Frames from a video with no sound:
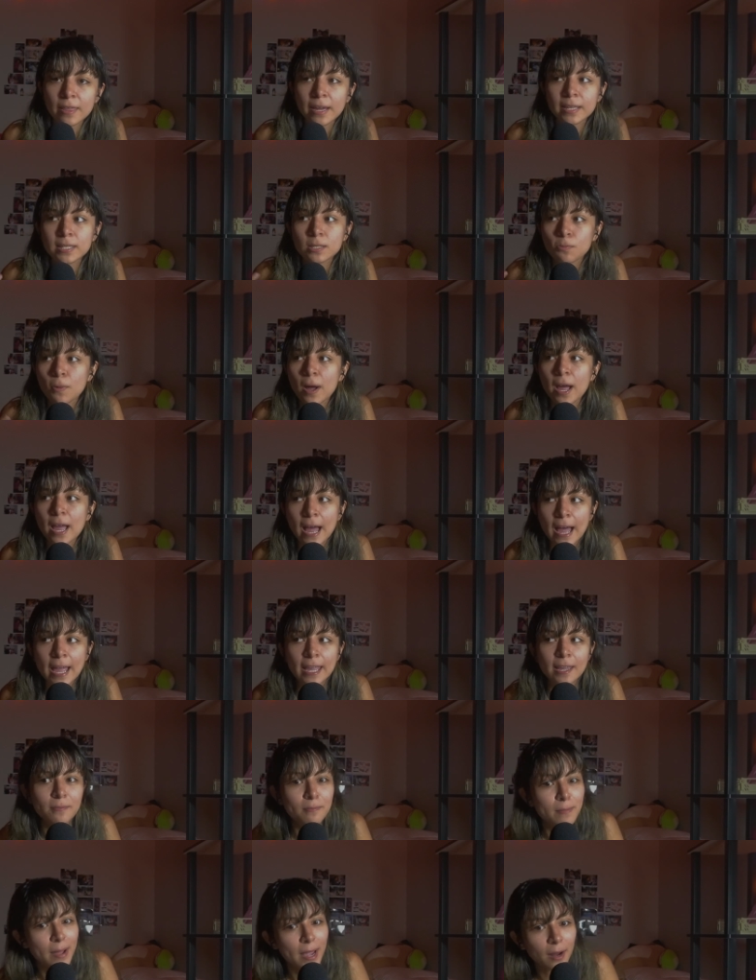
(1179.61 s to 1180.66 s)
That's why I
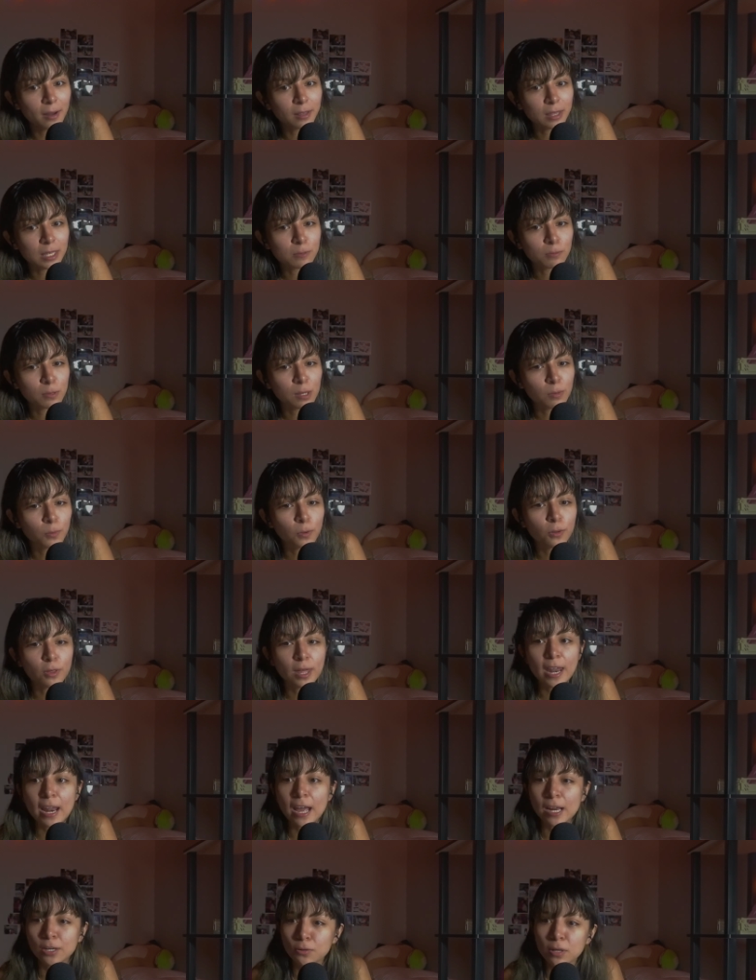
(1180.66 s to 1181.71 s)
admire these people
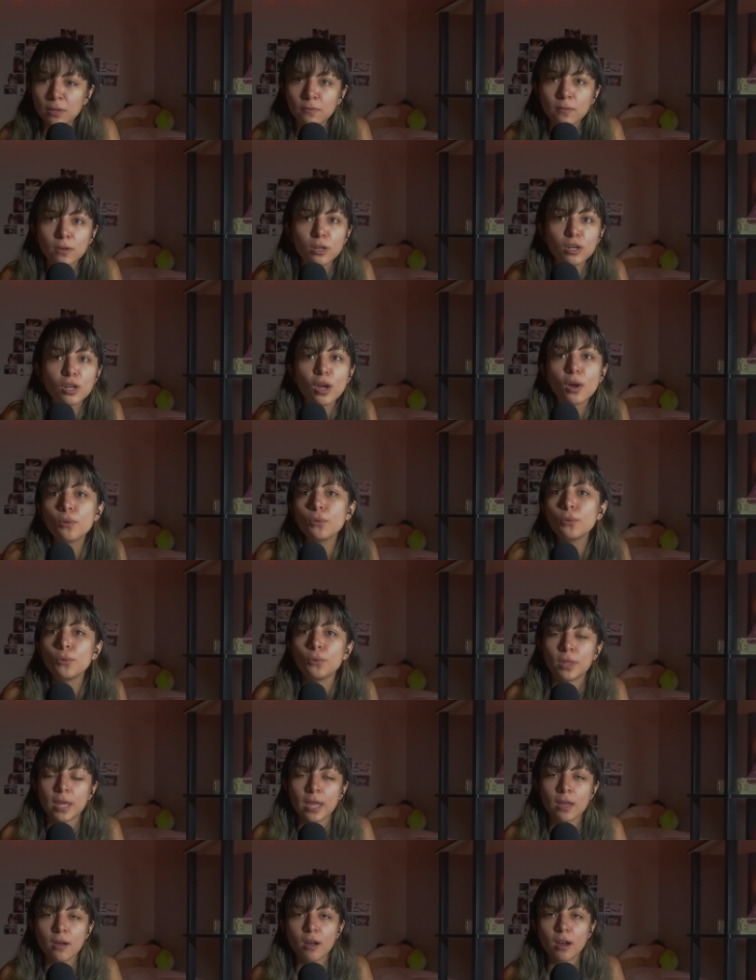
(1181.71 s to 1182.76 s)
that I don't even know who
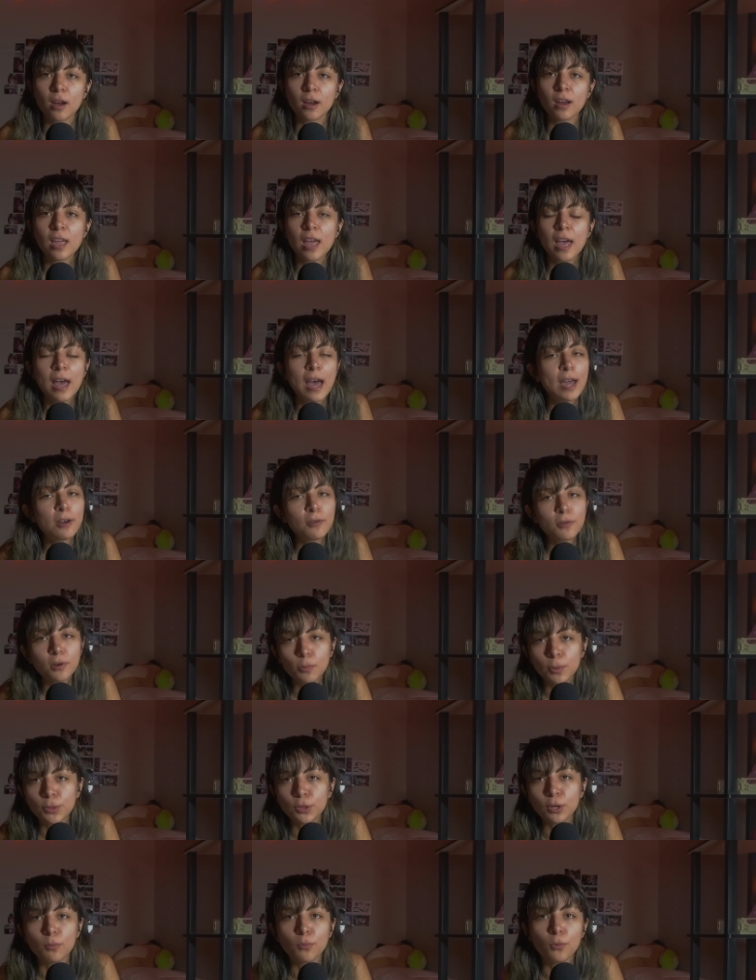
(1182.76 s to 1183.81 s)
they are. I don't know
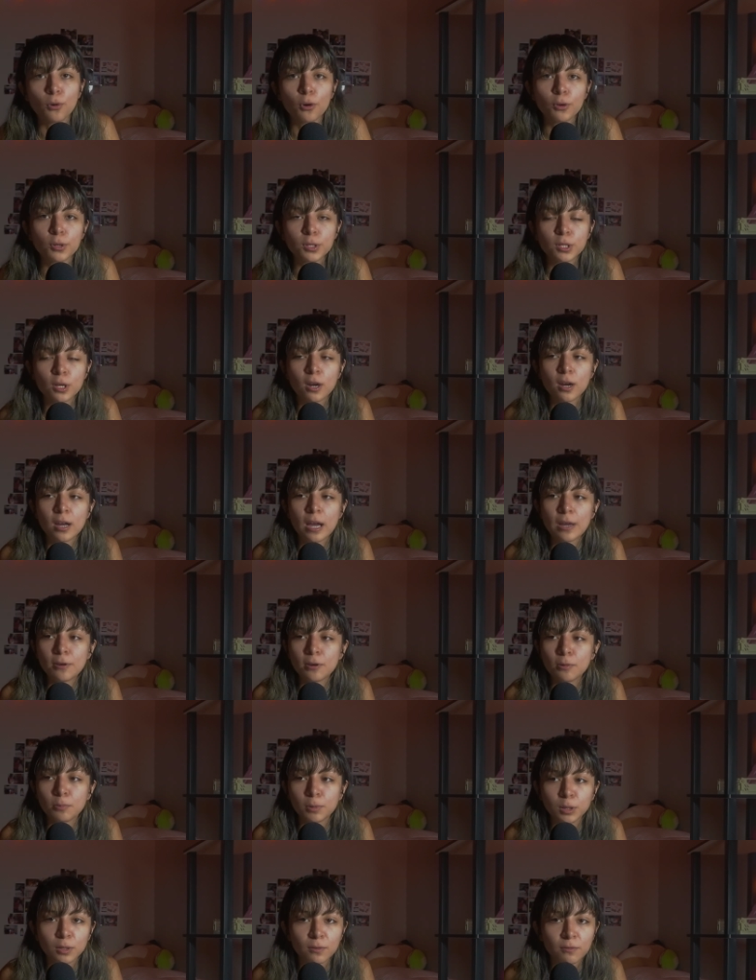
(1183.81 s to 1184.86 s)
what their morals are. I don't know
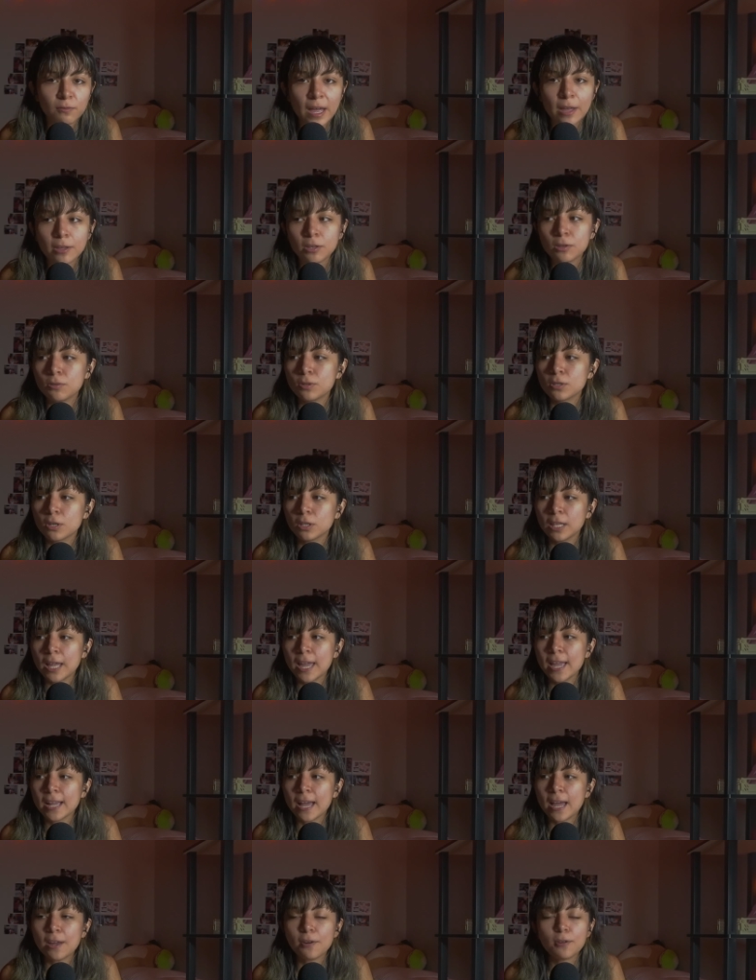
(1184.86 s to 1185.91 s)
what their values are
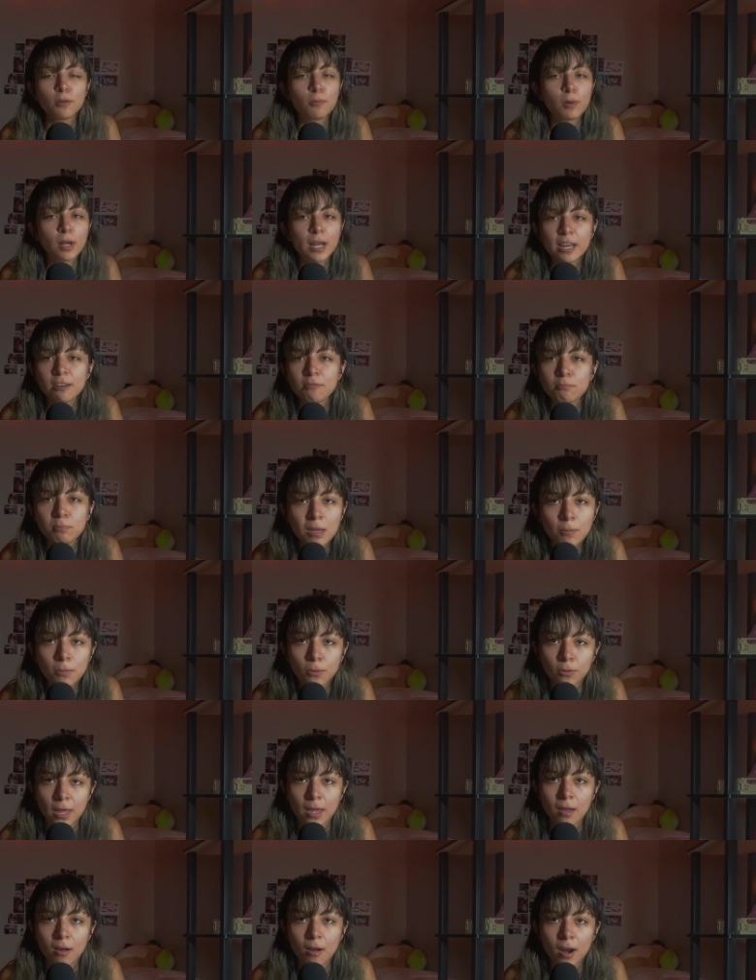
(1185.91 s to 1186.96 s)
like. I don't know what kind of people
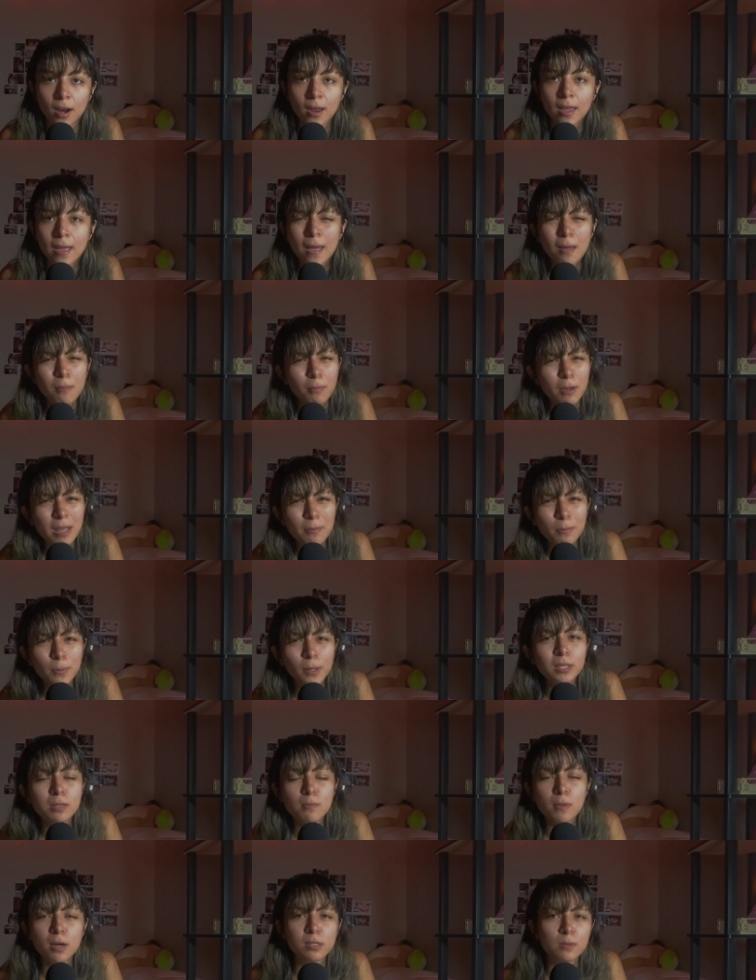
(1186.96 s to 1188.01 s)
they are, but I
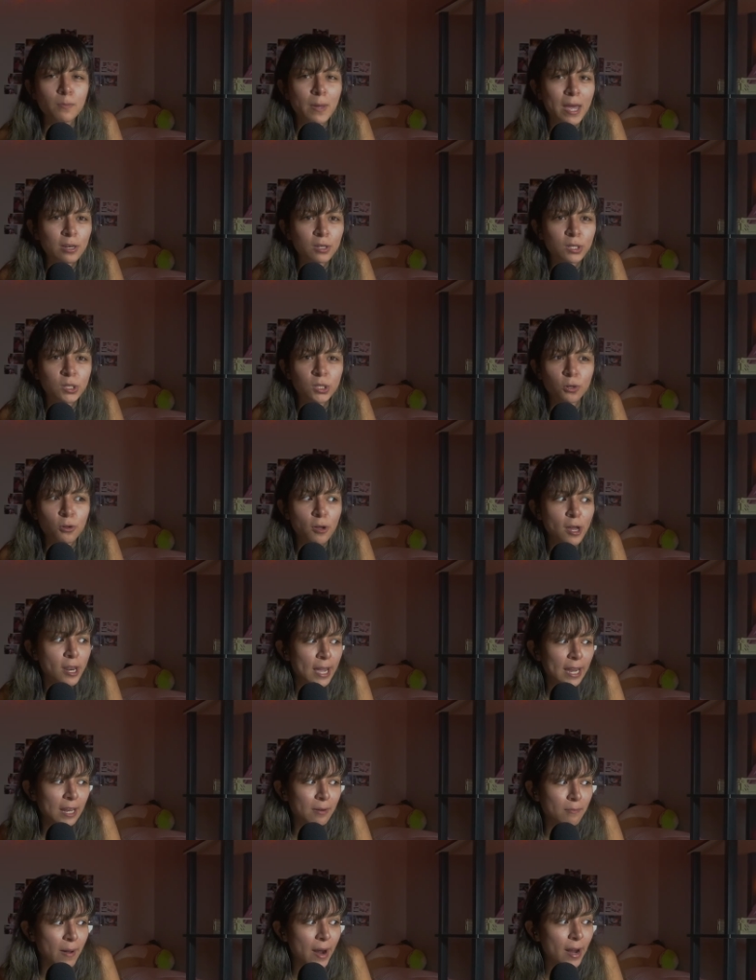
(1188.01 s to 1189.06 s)
put them on the pedestal and
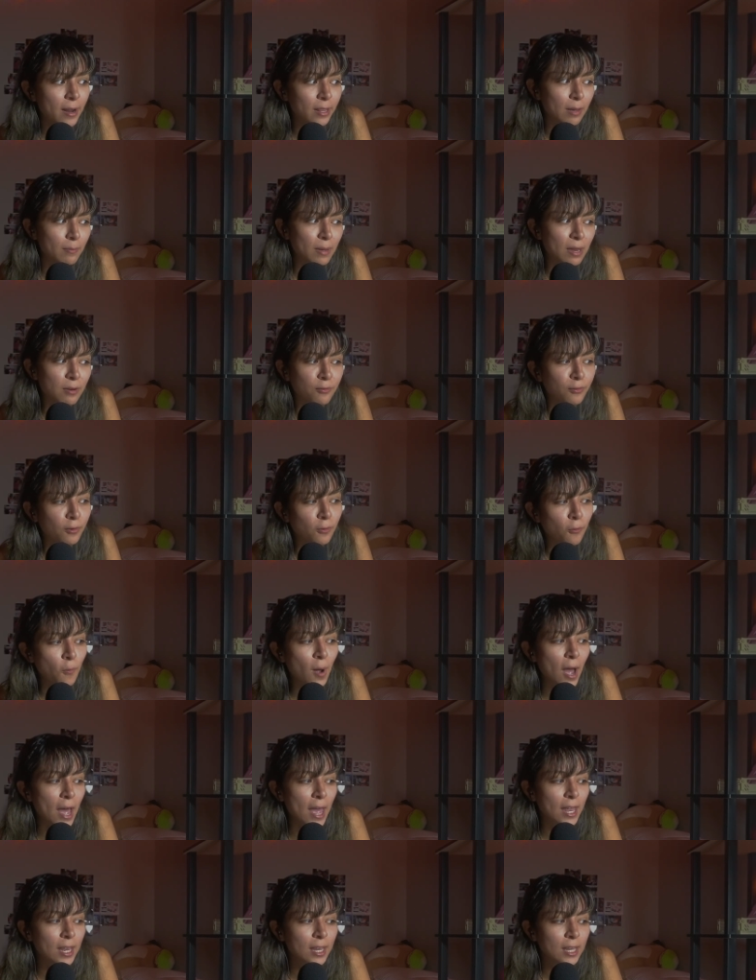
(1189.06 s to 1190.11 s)
I admire them. And for
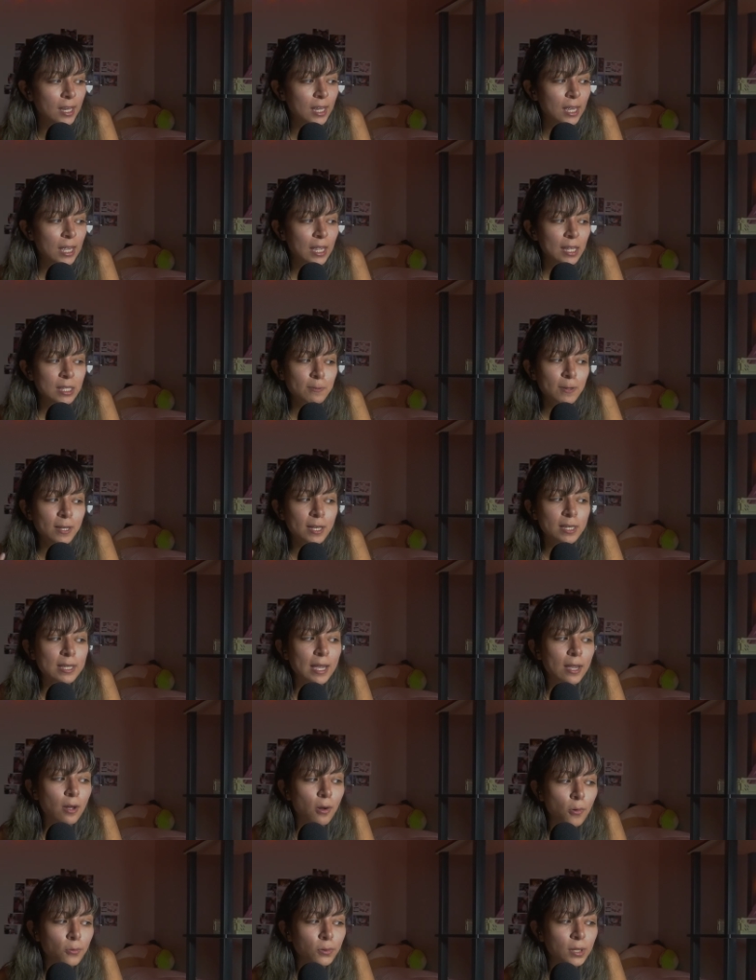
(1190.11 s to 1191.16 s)
what? It's because I
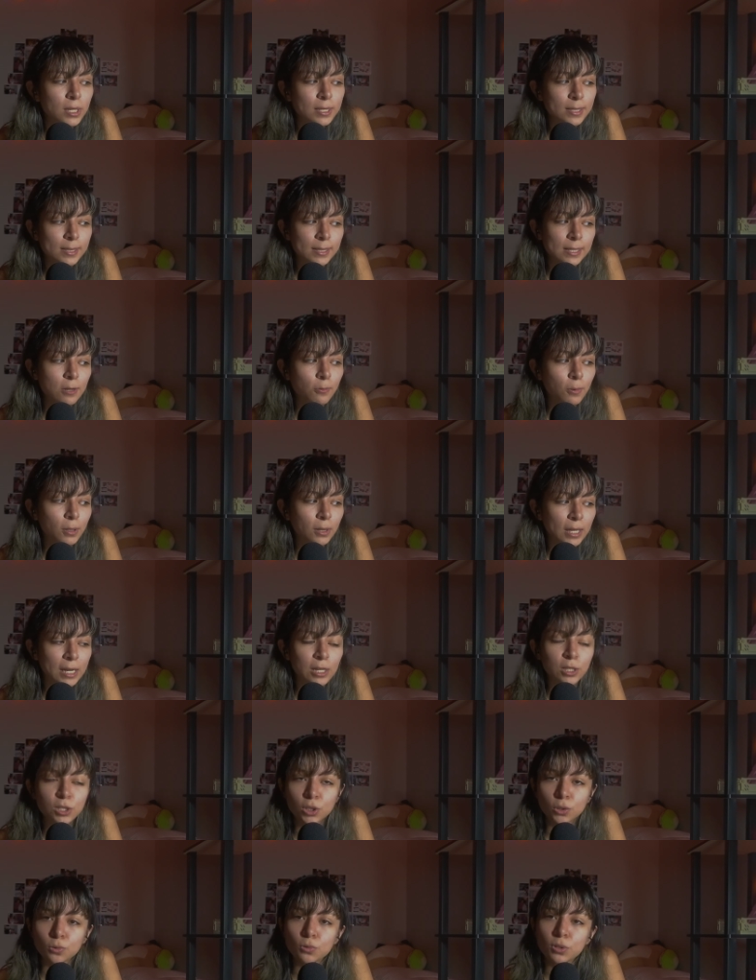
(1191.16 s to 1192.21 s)
only see what they
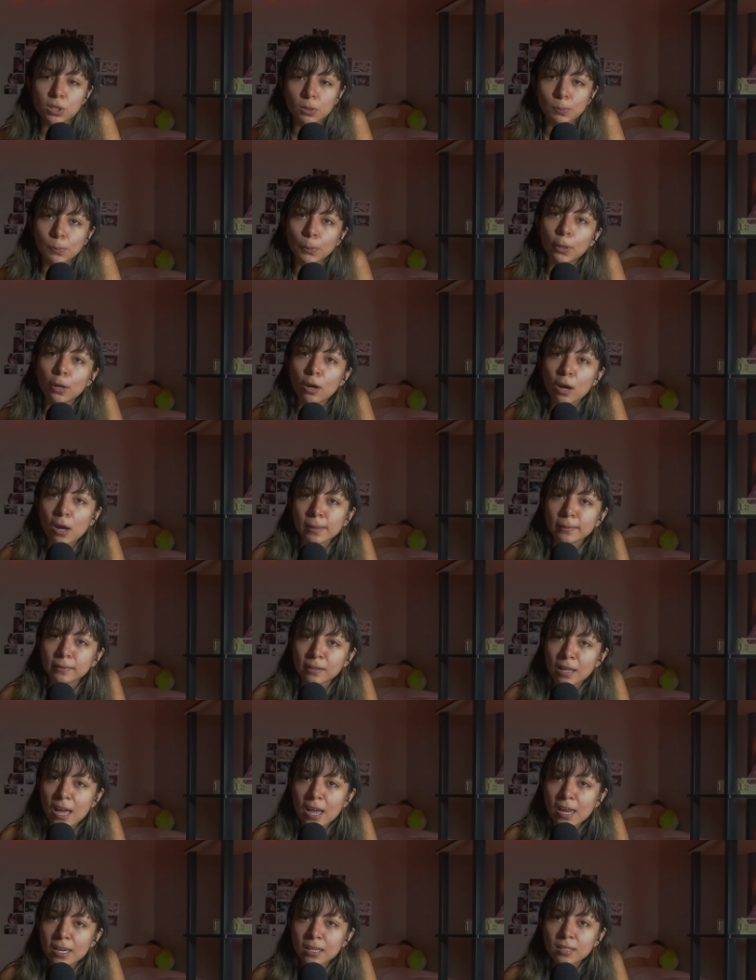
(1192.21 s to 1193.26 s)
choose to put
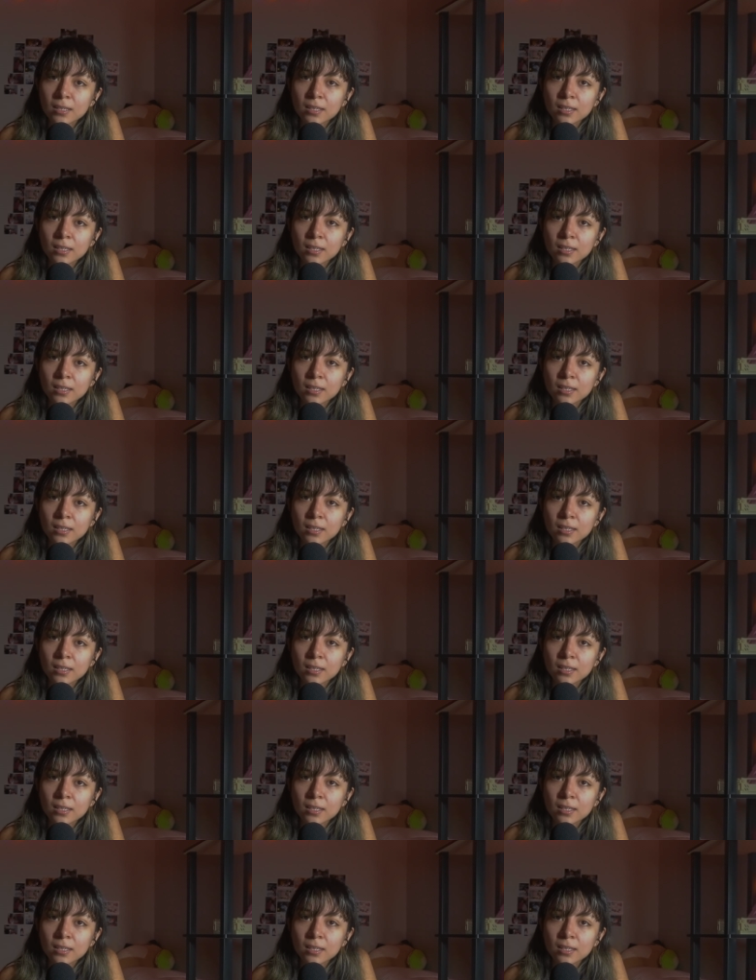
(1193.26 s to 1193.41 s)
online.